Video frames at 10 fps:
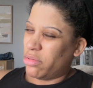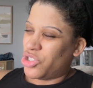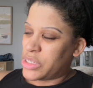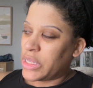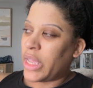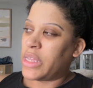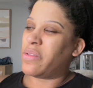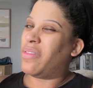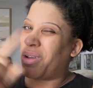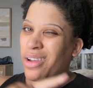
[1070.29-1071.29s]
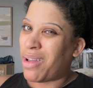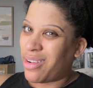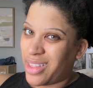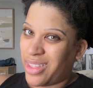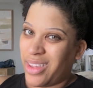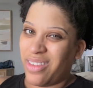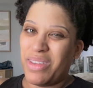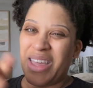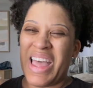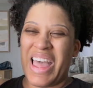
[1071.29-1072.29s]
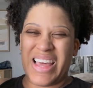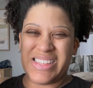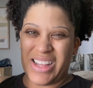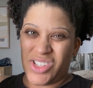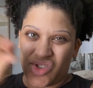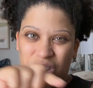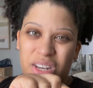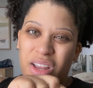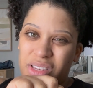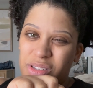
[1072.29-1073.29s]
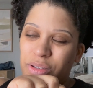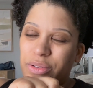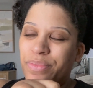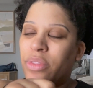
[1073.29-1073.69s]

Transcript: Just in case if the peri bottle that they give me has that straight nozzle,